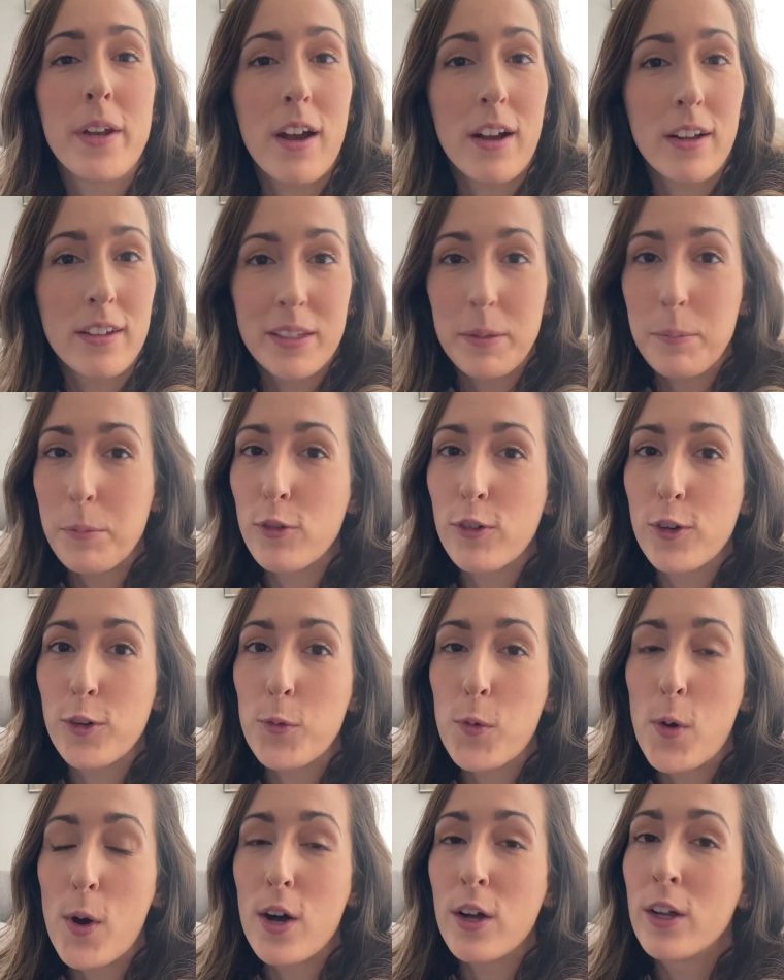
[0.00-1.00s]
ugly maroon
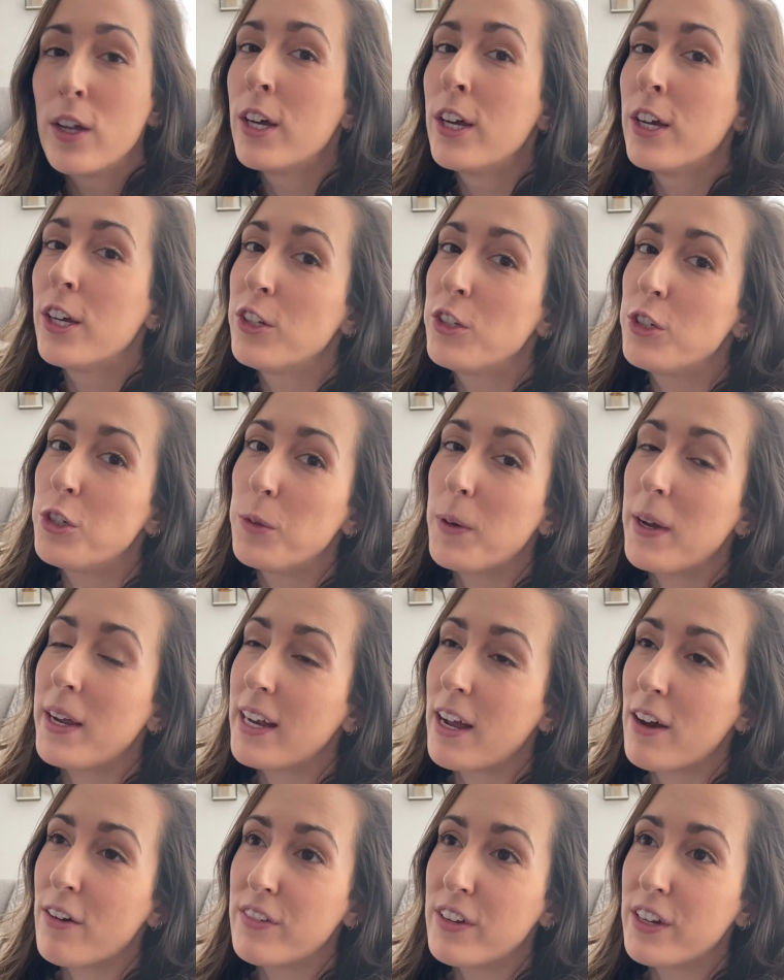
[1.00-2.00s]
wall to a
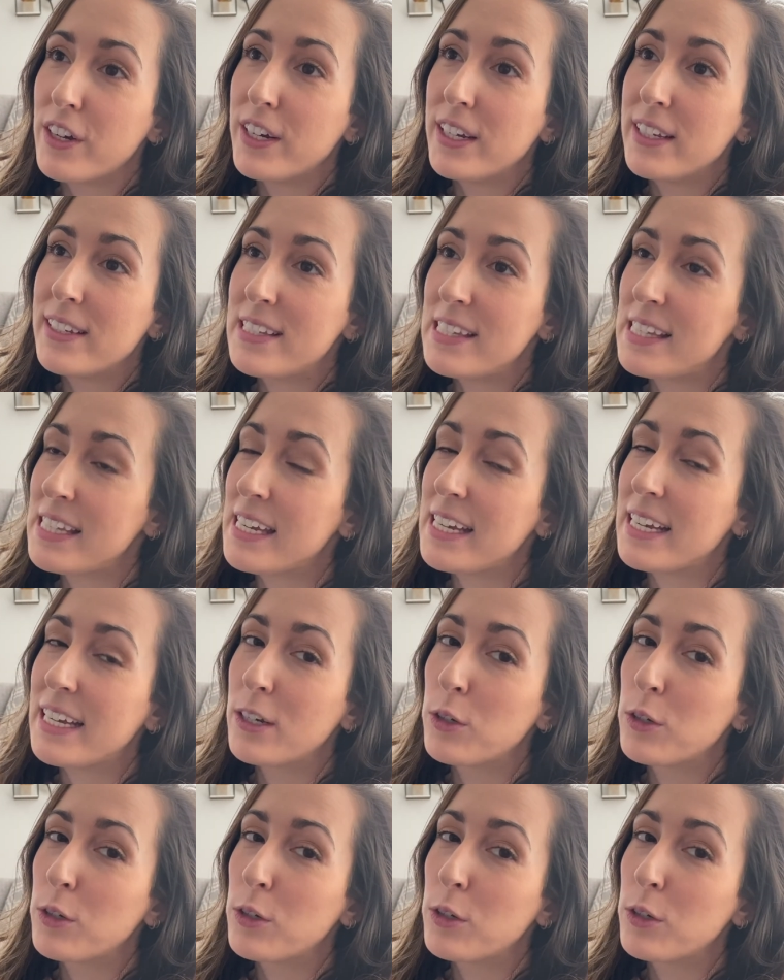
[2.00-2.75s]
now very sleek,